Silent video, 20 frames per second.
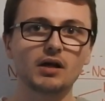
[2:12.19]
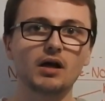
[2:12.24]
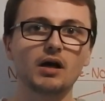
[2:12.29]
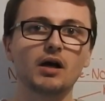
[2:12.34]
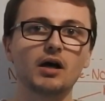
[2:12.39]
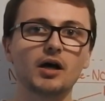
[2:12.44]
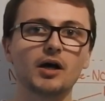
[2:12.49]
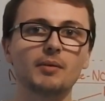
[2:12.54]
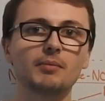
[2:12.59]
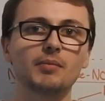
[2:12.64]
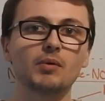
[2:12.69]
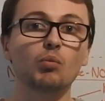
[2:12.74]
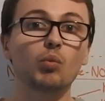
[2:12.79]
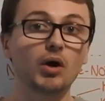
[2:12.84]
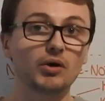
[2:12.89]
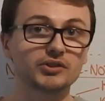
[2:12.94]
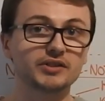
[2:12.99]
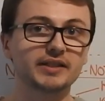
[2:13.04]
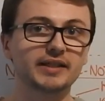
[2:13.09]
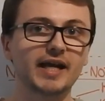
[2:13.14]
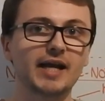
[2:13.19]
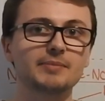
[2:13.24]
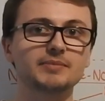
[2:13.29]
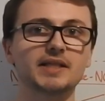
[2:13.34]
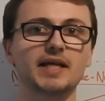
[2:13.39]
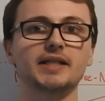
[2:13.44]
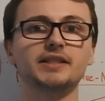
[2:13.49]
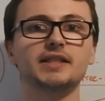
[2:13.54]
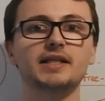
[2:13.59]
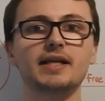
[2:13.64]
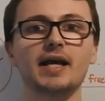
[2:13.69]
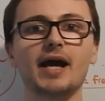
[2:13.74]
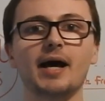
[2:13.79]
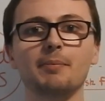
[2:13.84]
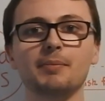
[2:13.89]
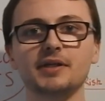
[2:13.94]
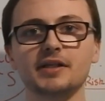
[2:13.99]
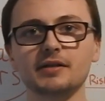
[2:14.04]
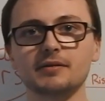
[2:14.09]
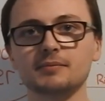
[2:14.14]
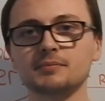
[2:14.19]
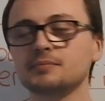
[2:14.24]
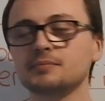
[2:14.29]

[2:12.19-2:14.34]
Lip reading: whilst the game's actually happening.